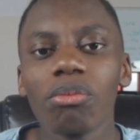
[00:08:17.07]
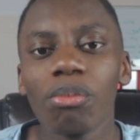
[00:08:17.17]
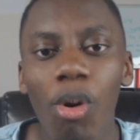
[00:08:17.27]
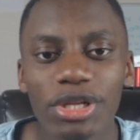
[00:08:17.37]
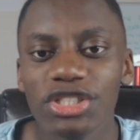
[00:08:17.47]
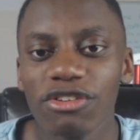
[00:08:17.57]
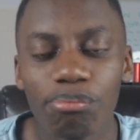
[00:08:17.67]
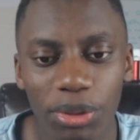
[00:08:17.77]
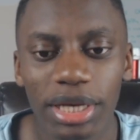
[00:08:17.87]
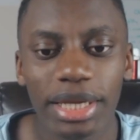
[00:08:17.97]
moments
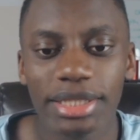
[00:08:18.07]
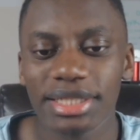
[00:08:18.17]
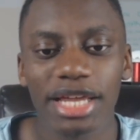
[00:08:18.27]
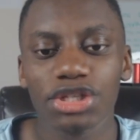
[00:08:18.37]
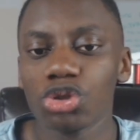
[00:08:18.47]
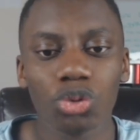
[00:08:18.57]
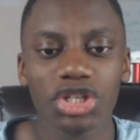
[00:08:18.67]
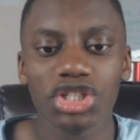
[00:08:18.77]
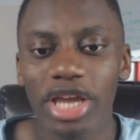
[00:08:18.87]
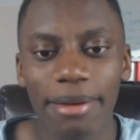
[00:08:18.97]
of brilliance that
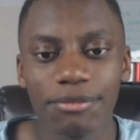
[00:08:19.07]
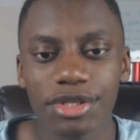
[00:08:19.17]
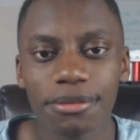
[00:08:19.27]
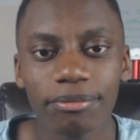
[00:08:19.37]
switch games.